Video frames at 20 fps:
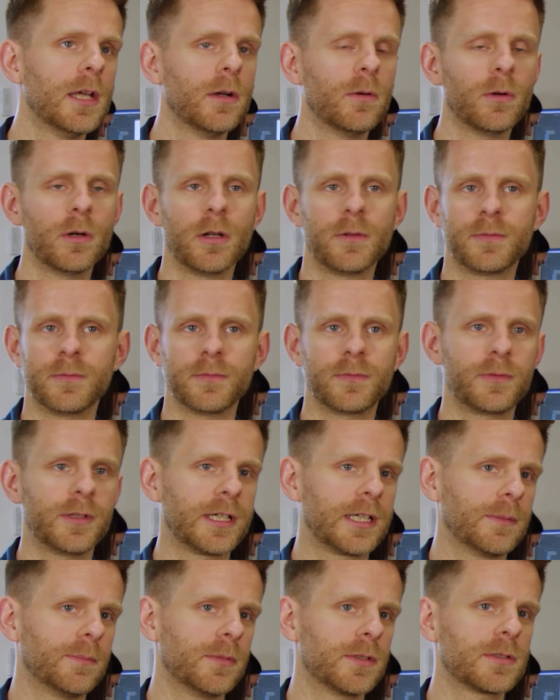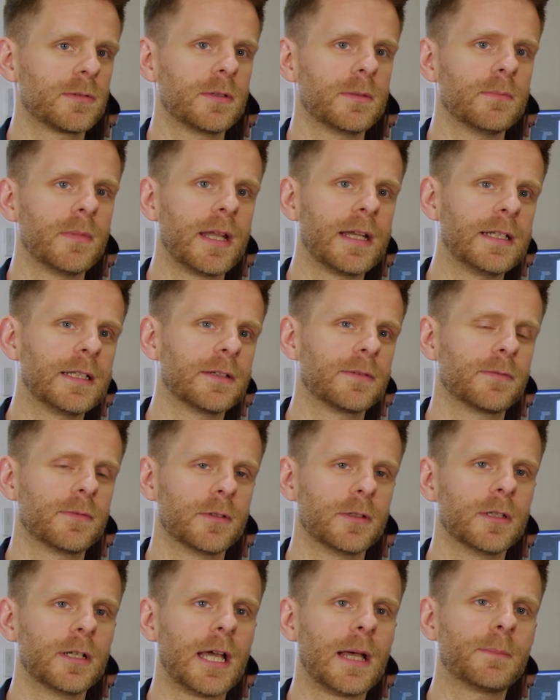we're often flicking between many
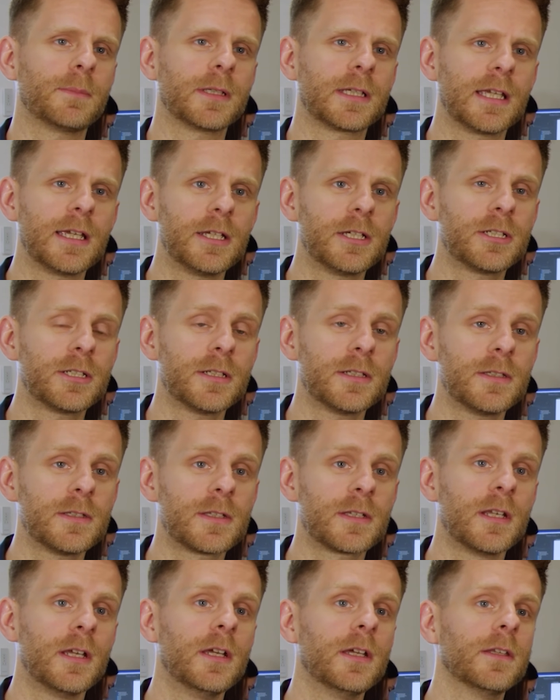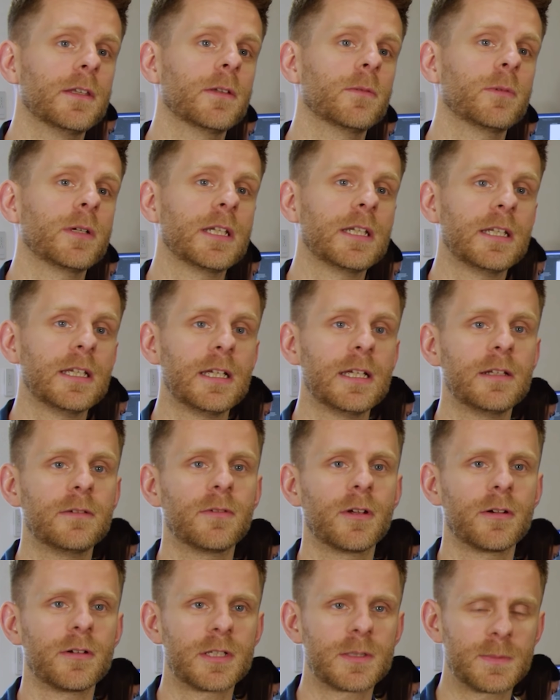different applications that we need
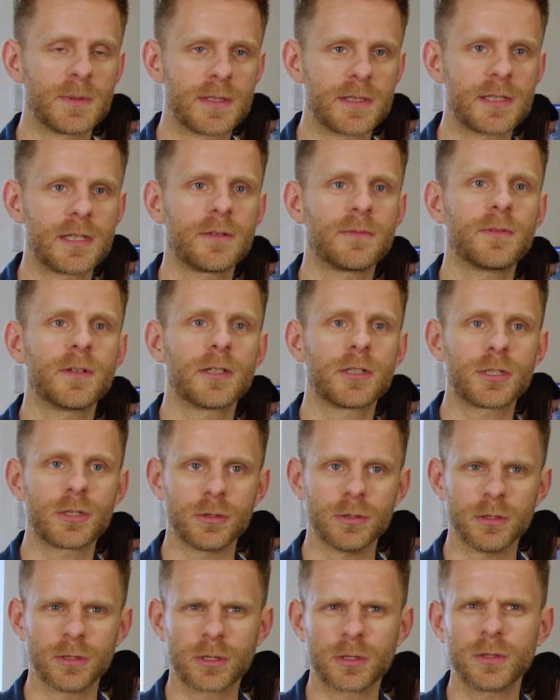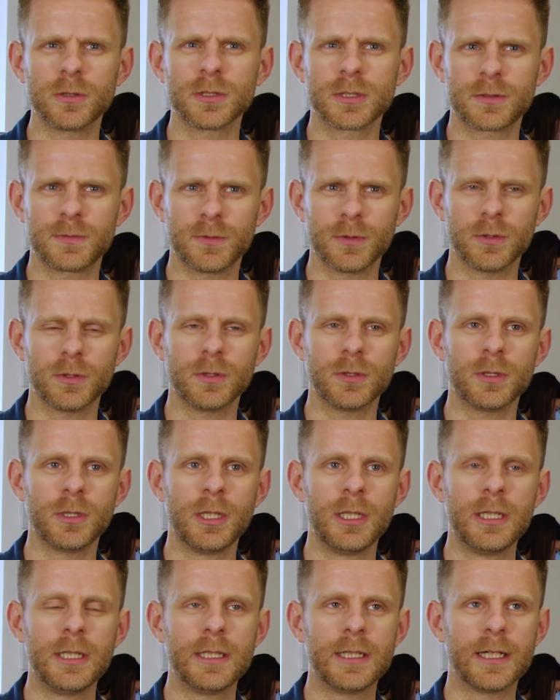very specific shortcuts for,
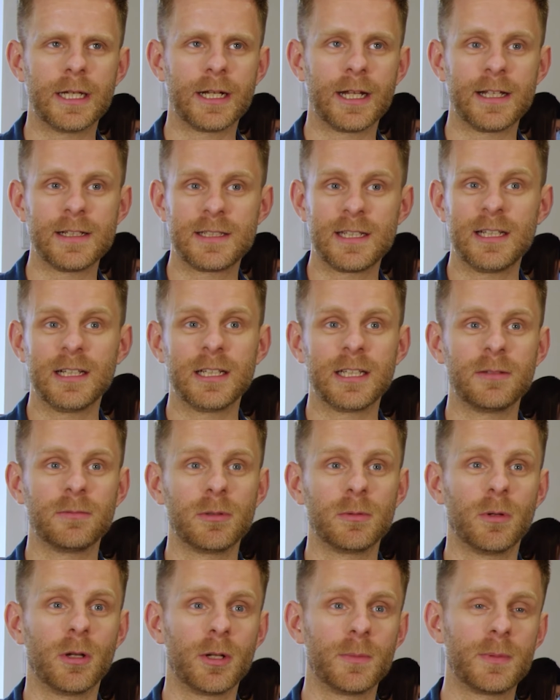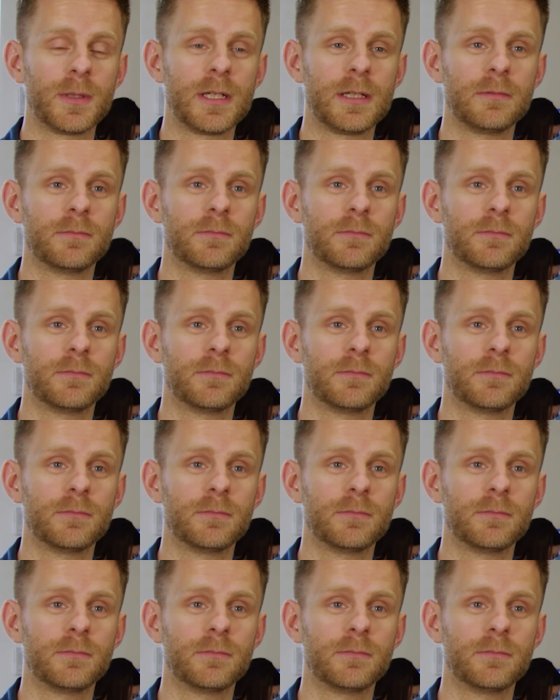and ideally we want to be